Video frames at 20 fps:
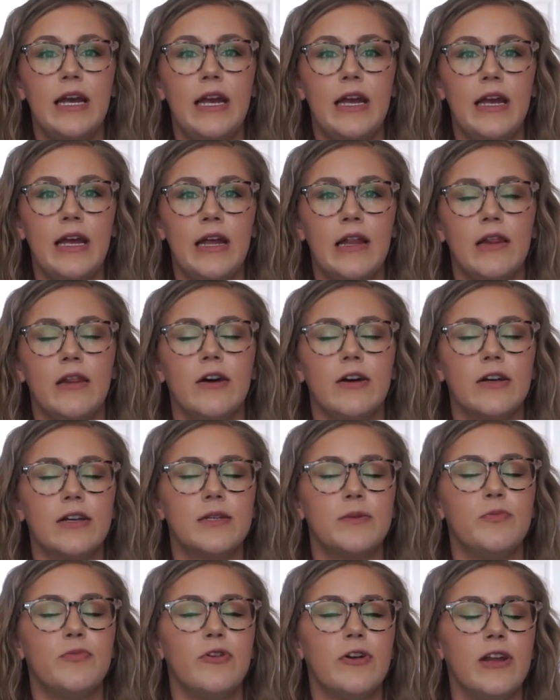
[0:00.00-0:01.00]
it
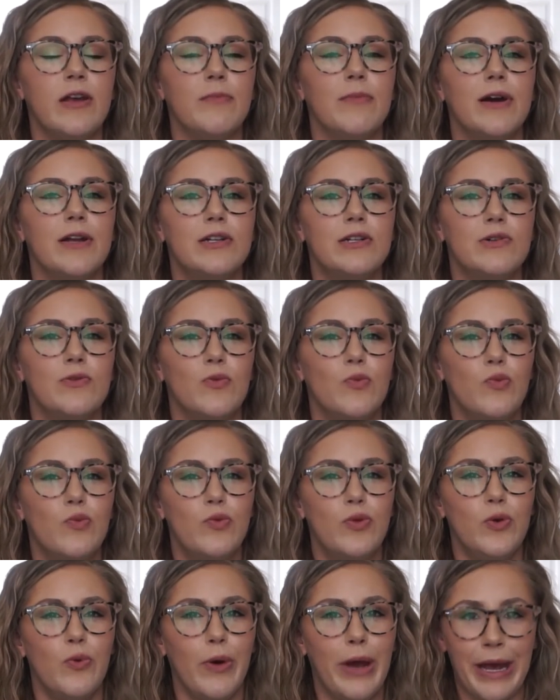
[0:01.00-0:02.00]
looks pretty much
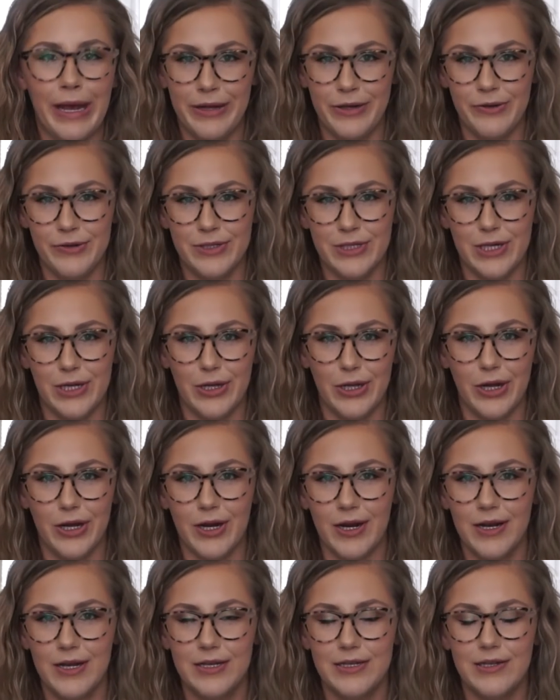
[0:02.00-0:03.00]
the way it used to
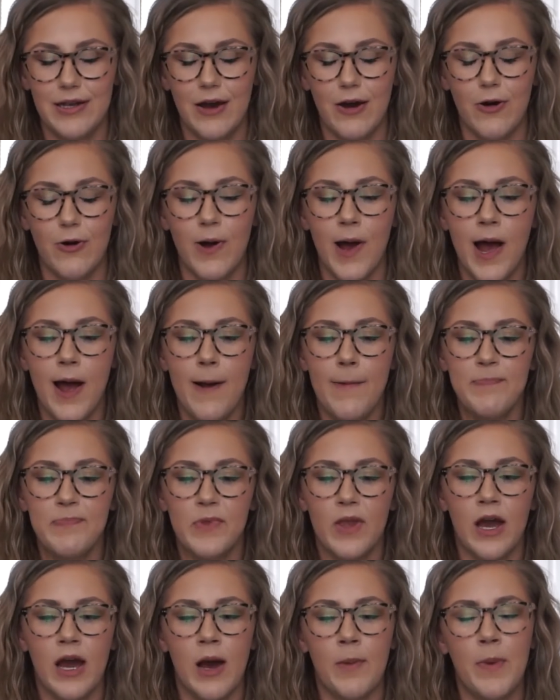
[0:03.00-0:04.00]
look. So
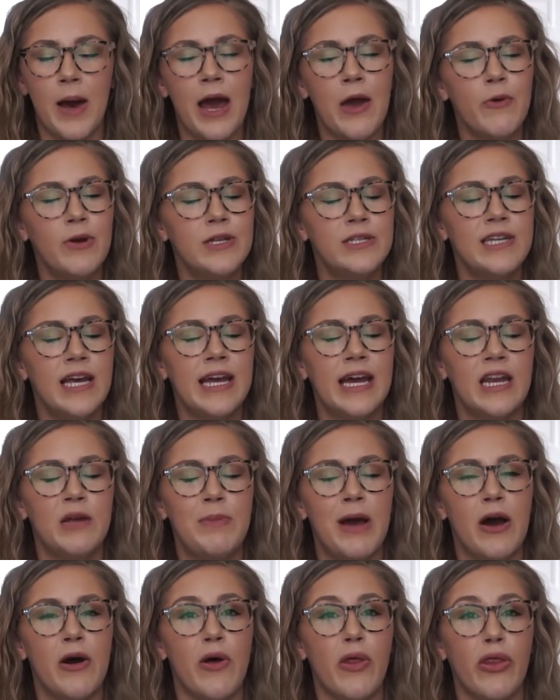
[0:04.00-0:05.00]
um, I would say at
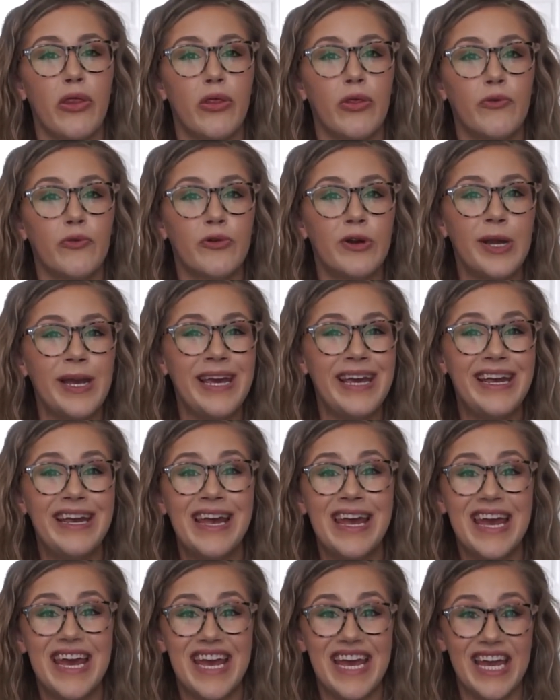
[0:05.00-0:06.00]
about
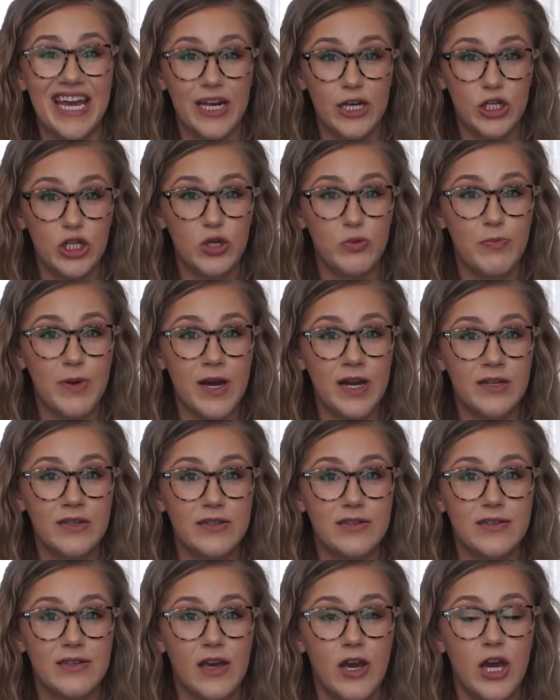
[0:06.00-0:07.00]
three-ish
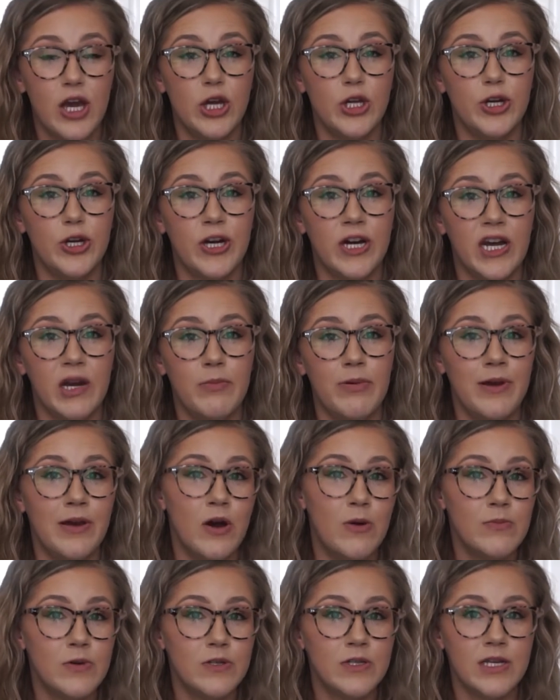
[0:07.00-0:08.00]
months, you're gonna be
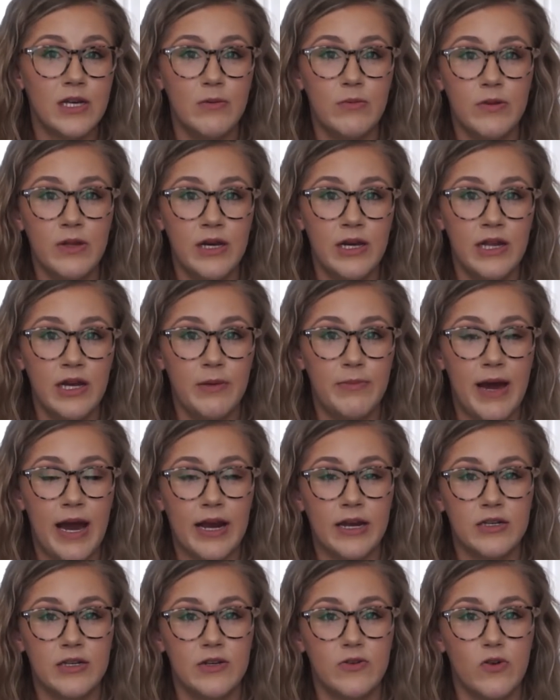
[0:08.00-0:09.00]
almost completely
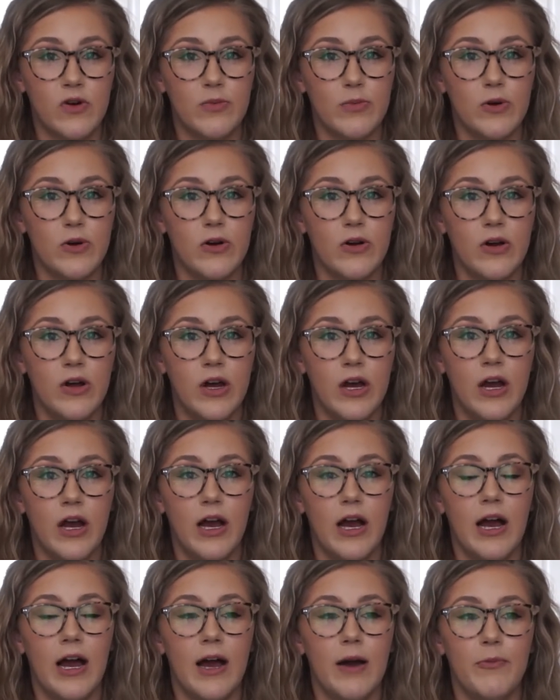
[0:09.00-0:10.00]
back to normal
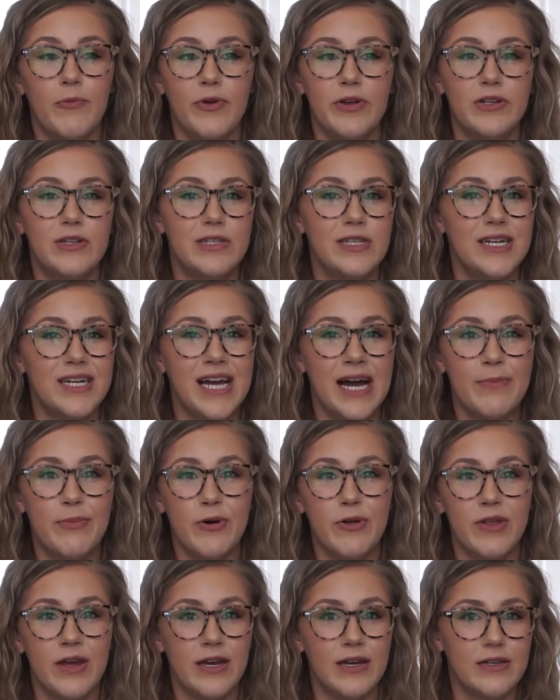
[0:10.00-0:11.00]
um, with just a
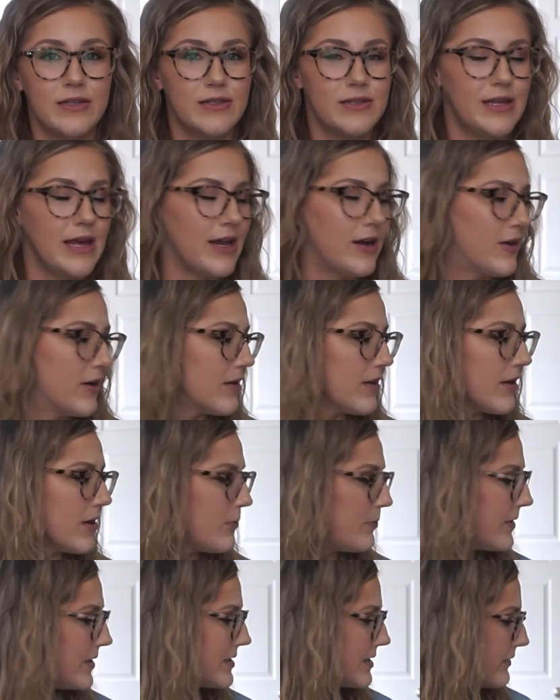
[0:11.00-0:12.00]
couple things that are a little
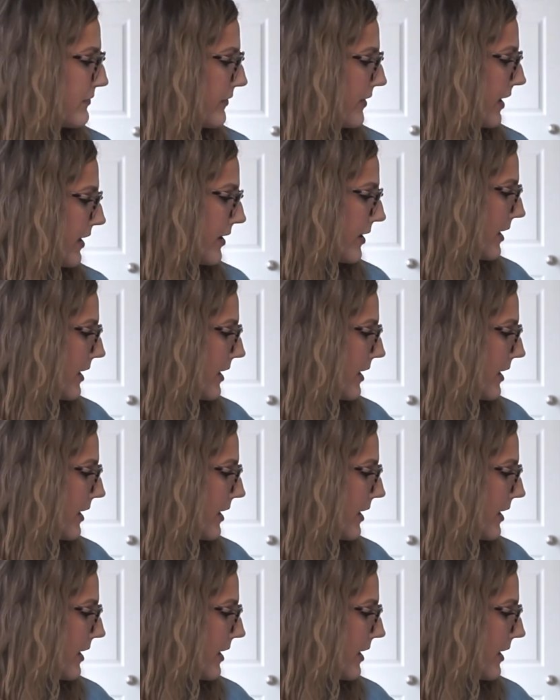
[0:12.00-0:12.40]
bit different.